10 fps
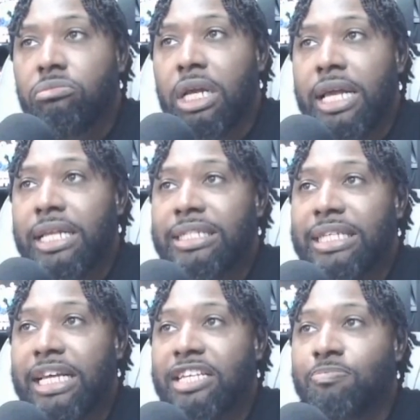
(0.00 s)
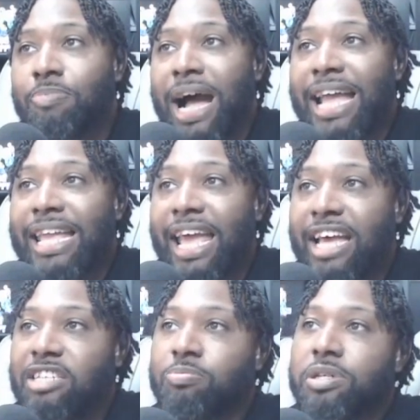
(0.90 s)
and it says, buy
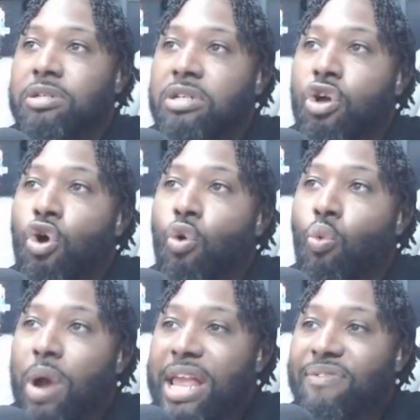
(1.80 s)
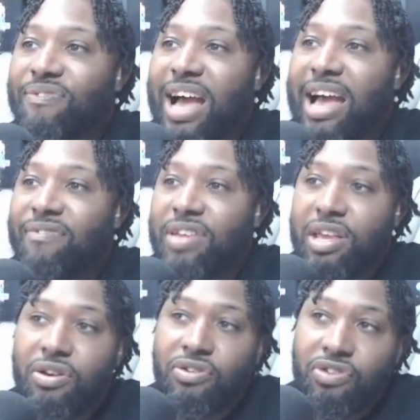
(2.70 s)
Kaspa, wait 5
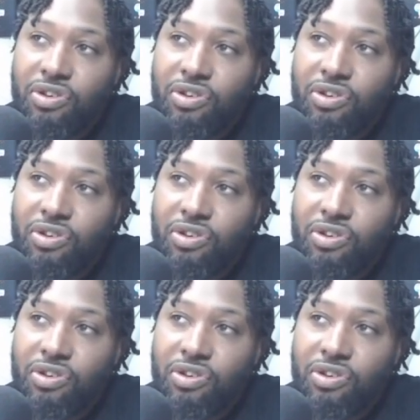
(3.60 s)
years.